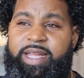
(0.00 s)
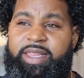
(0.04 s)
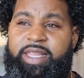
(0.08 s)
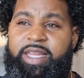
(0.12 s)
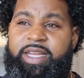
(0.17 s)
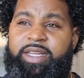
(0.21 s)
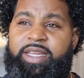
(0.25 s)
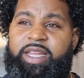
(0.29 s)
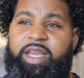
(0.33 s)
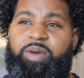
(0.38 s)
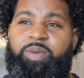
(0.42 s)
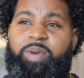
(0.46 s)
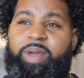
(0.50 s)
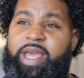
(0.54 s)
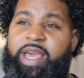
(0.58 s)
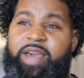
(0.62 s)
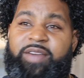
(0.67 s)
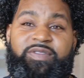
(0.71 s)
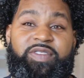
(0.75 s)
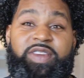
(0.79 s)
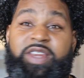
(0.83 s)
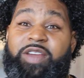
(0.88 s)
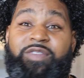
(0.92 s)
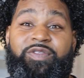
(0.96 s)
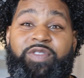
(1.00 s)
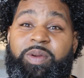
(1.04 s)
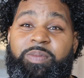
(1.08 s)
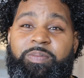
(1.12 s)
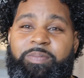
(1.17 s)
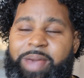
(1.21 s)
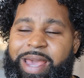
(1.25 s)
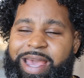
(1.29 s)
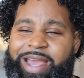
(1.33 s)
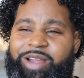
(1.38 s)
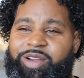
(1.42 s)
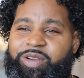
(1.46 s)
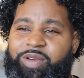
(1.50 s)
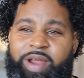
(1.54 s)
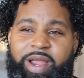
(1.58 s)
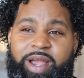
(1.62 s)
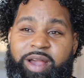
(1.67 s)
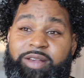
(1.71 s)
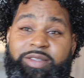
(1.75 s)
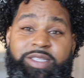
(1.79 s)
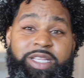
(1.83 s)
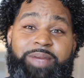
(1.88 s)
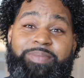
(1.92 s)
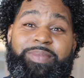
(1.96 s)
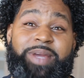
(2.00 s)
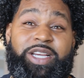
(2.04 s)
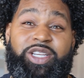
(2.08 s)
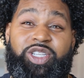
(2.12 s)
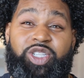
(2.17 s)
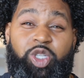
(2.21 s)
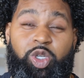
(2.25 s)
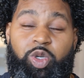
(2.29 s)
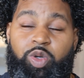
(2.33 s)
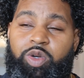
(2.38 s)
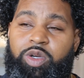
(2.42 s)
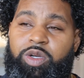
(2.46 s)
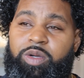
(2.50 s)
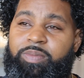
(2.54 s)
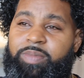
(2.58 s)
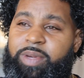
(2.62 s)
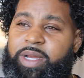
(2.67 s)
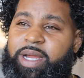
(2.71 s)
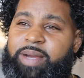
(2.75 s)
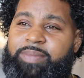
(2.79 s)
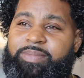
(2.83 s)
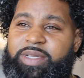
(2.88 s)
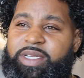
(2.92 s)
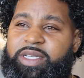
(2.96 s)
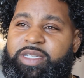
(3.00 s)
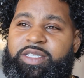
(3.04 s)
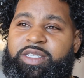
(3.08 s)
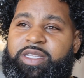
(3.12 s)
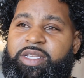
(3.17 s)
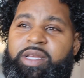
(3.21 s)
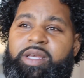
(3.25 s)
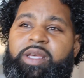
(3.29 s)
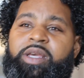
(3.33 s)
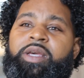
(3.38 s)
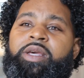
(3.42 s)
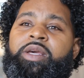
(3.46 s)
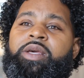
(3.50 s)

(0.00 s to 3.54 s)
I think that we have different backgrounds. I'm not sure, but I'm just